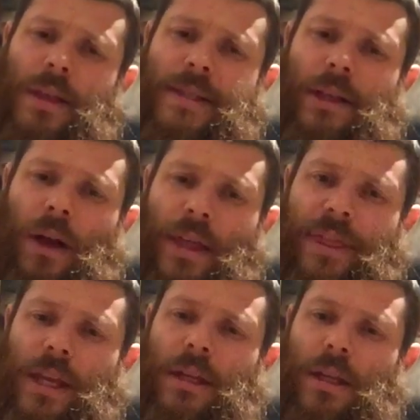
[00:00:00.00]
So I
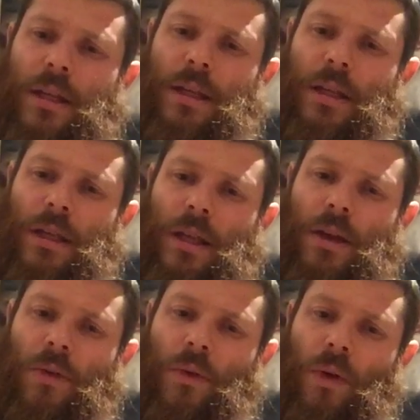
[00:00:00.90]
think
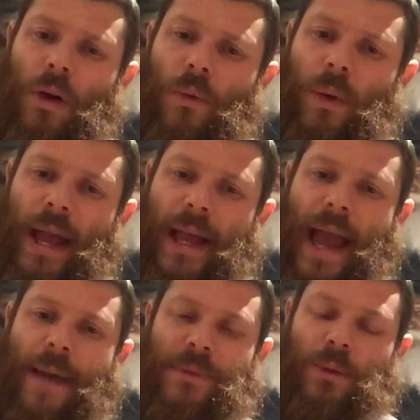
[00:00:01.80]
we
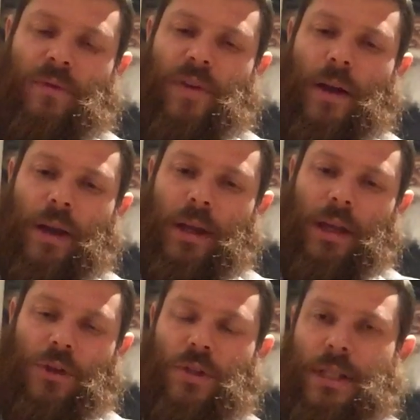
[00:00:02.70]
came to a very
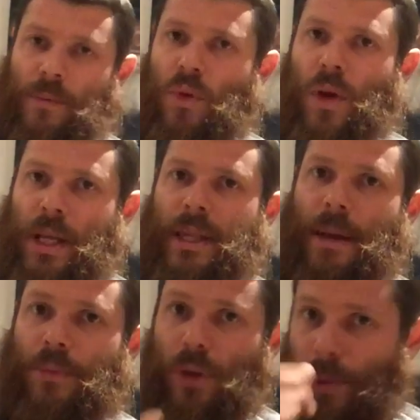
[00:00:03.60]
interesting point in
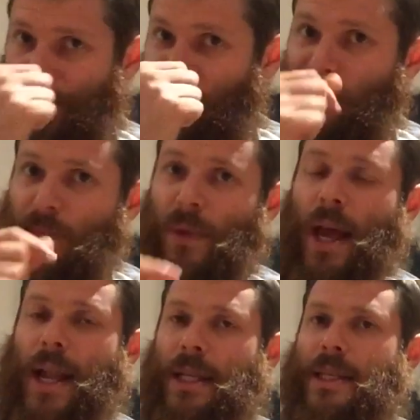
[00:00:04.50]
that book.
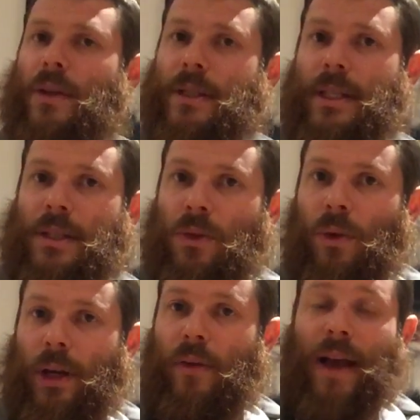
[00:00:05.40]
And he tells his
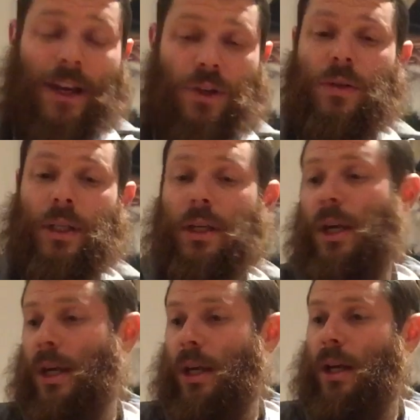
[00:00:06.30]
story of actually
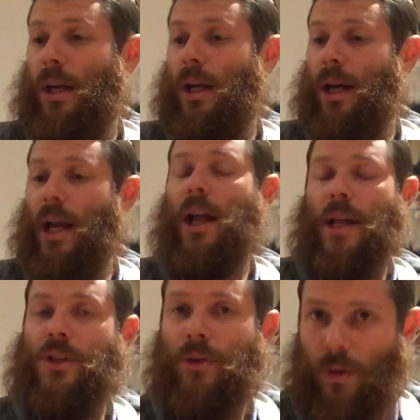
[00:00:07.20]
a
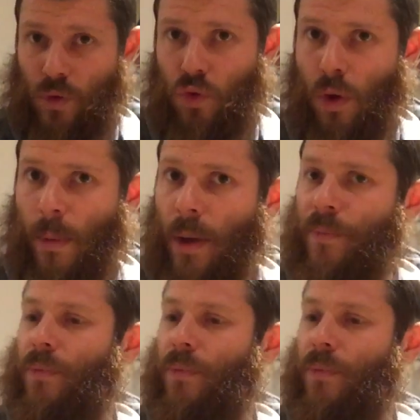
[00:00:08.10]
degree of trauma.